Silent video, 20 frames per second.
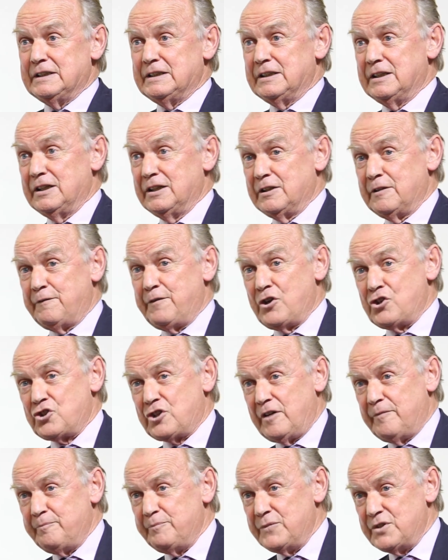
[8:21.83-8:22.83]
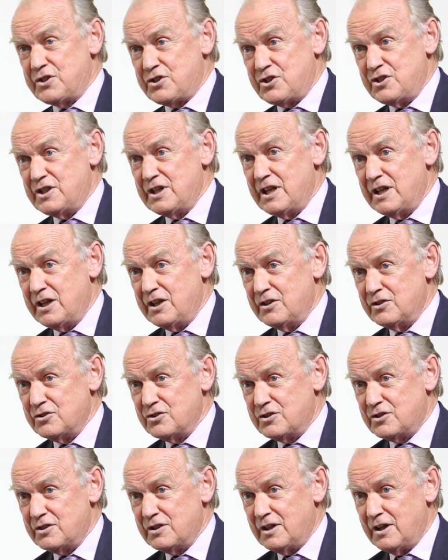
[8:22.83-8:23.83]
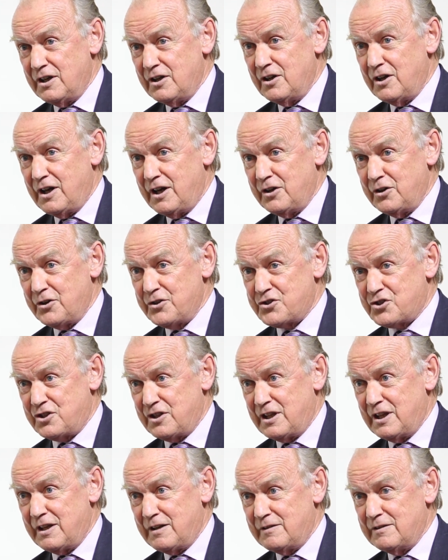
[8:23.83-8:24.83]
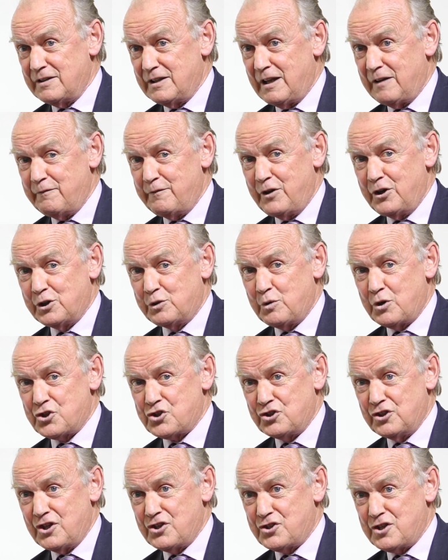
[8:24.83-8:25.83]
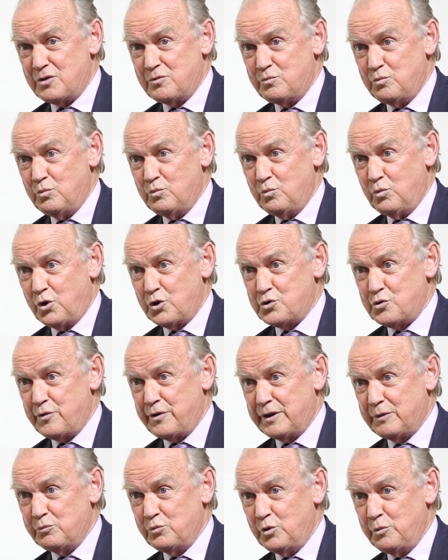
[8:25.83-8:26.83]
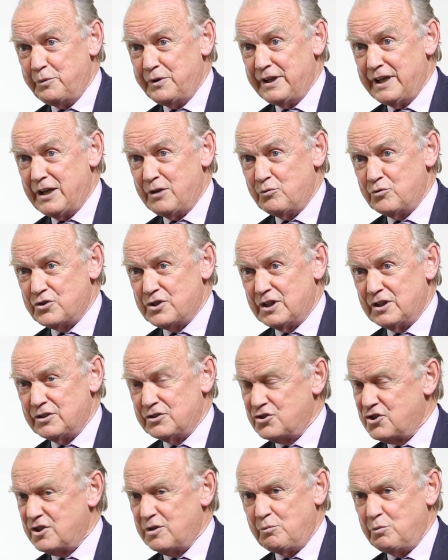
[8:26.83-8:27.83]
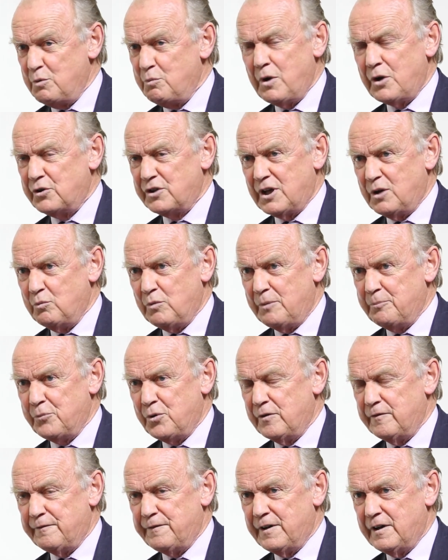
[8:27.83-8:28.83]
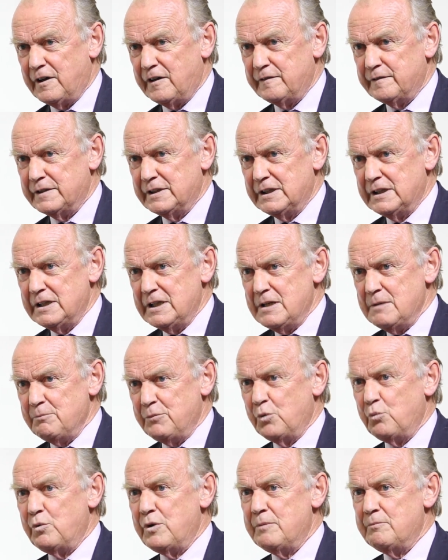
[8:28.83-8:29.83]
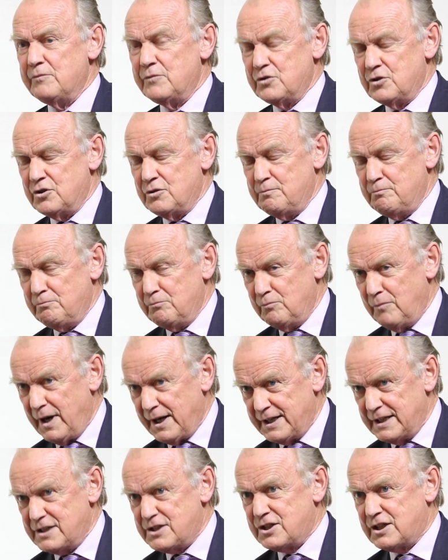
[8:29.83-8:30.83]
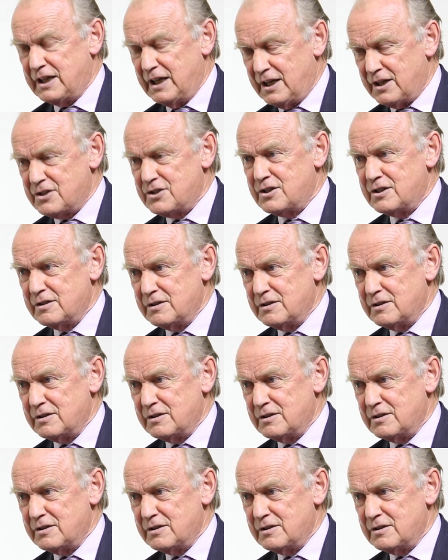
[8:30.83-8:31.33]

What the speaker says: the French government today, and I asked her that very question. I said, what do you think will be the end result? She said, we won't get 1.5, but we might get